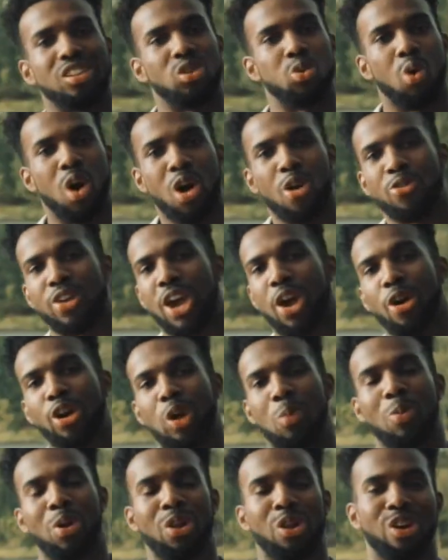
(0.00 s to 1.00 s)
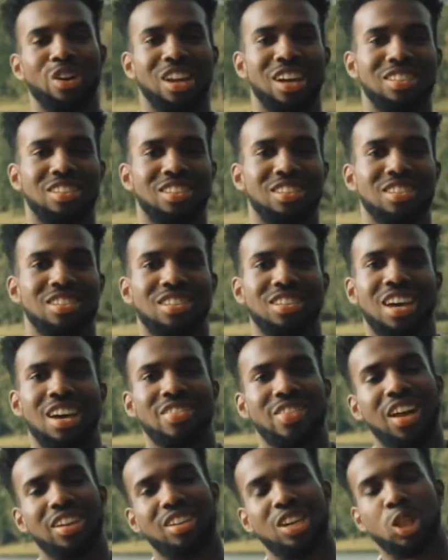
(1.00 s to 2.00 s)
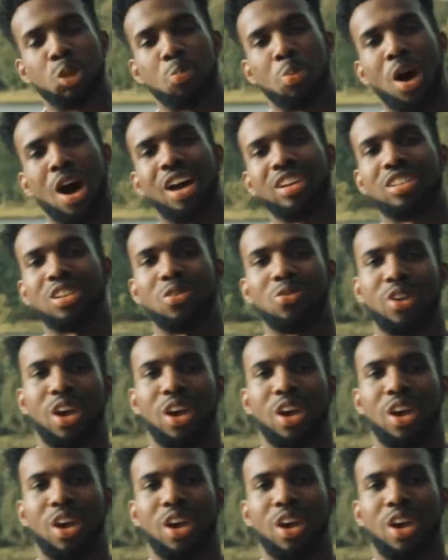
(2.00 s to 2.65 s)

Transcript: 12 character pillar lessons that teach positive